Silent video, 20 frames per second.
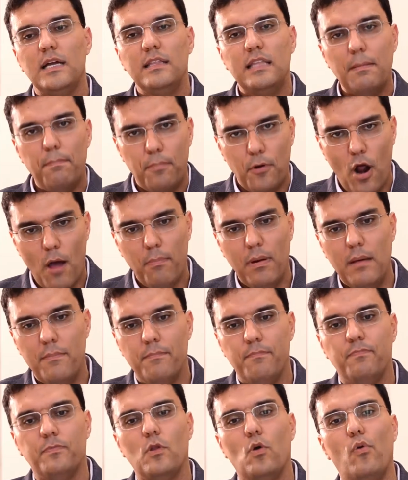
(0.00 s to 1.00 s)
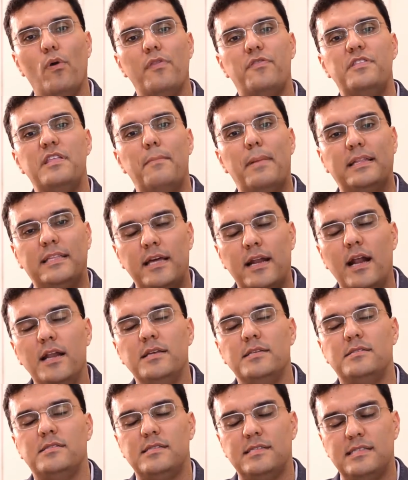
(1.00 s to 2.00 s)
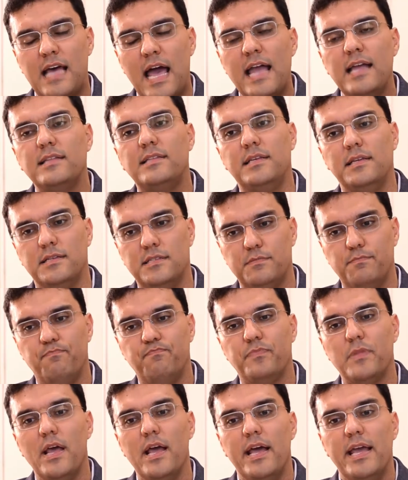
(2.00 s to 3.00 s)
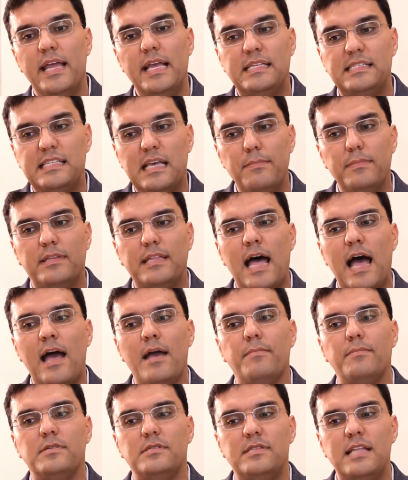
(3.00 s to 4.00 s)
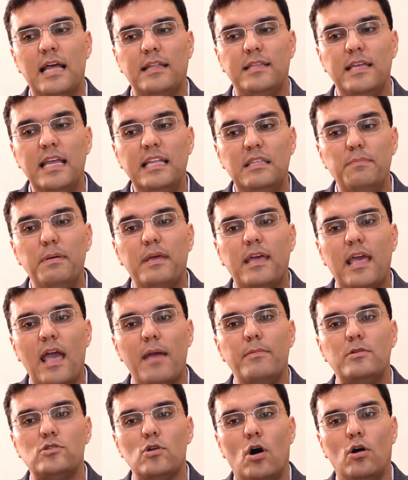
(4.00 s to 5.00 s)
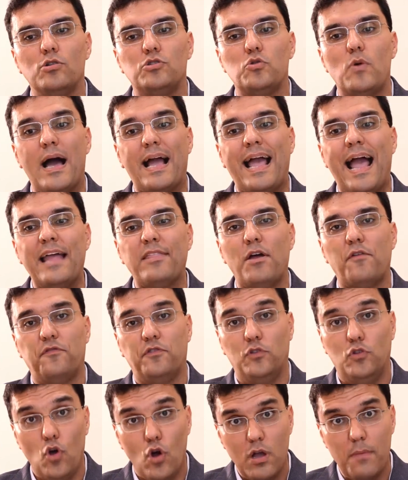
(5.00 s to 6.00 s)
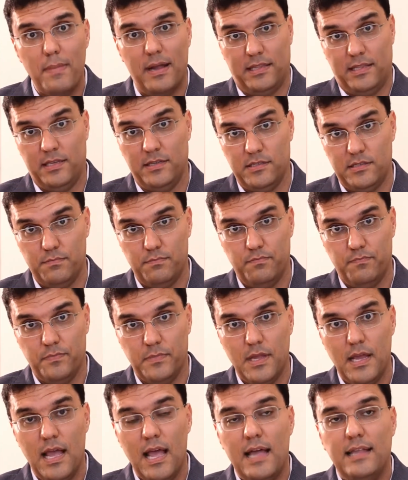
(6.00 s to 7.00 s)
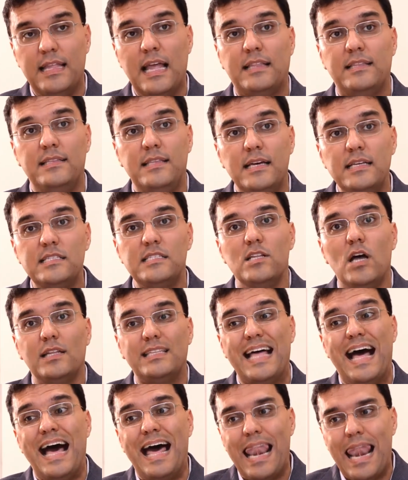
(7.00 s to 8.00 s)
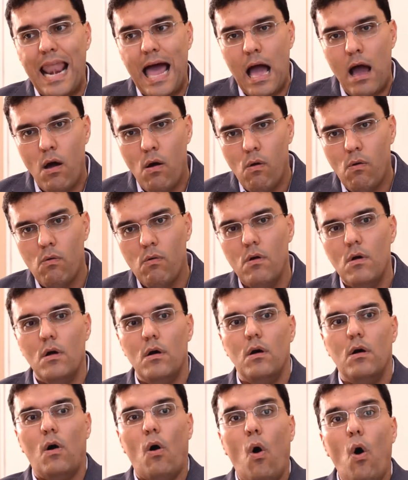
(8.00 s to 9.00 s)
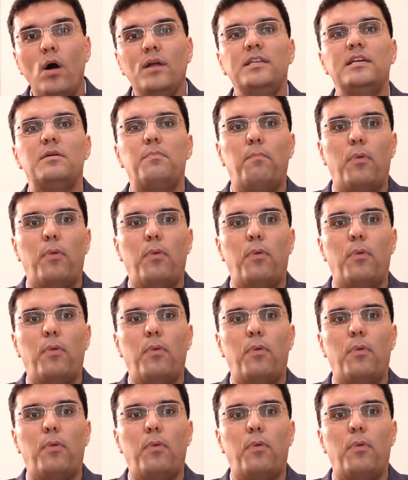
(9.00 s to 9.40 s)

The problem with the materialist scientism is sometimes that it becomes also a kind of dogmatism that does not allow other